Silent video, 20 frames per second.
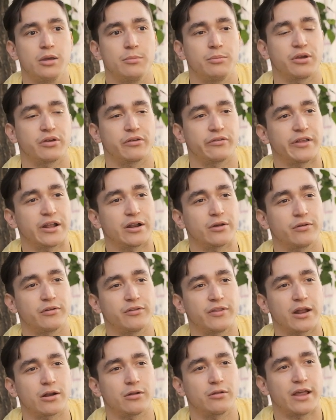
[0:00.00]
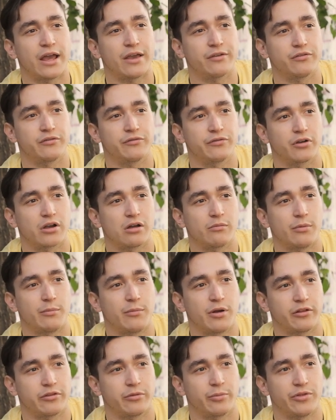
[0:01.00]
because that'll, that'll last you for a couple
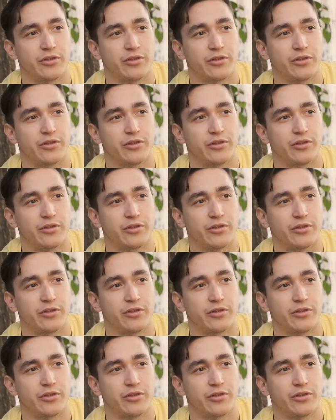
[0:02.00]
months.